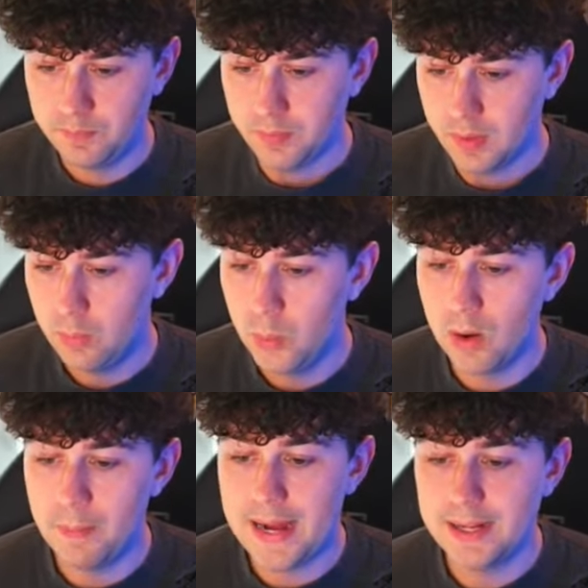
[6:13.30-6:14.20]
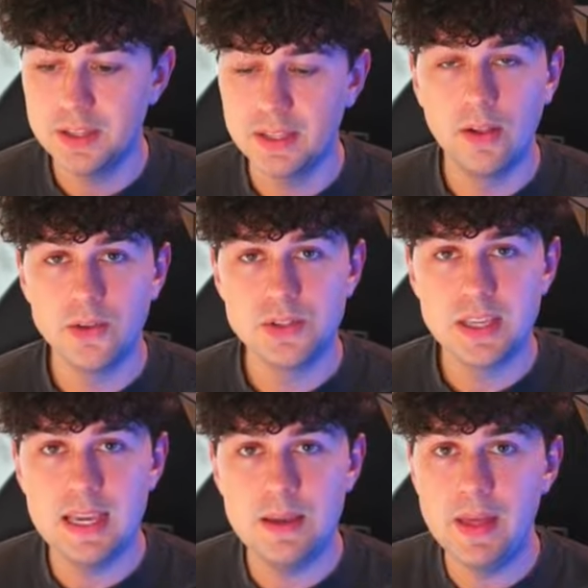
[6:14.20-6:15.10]
We wanna match the color
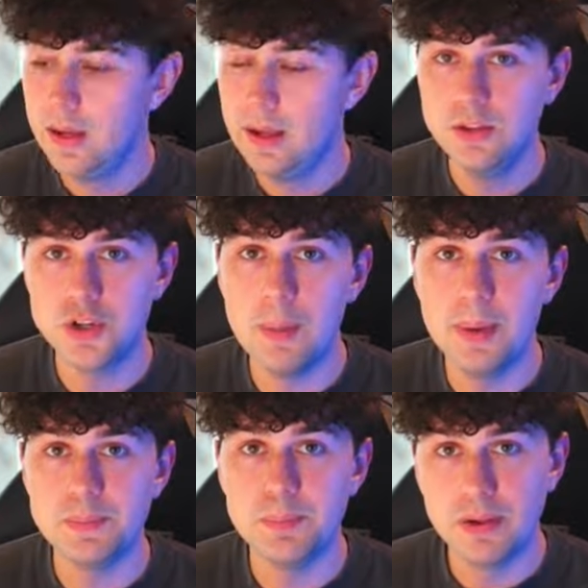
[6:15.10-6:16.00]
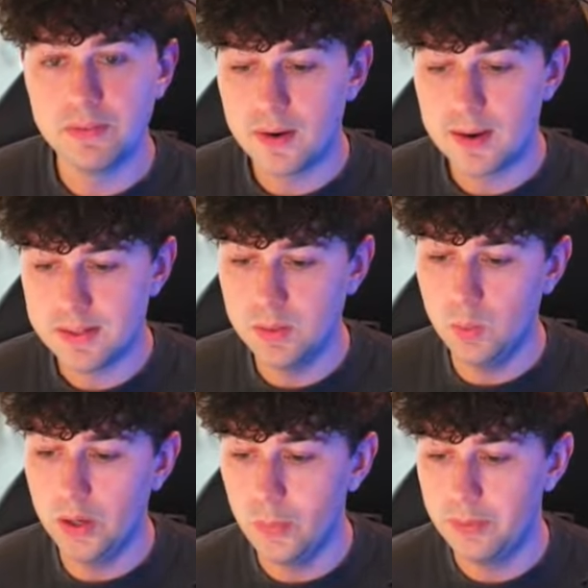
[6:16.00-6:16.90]
scheme that DropBase built for us, so we'll go with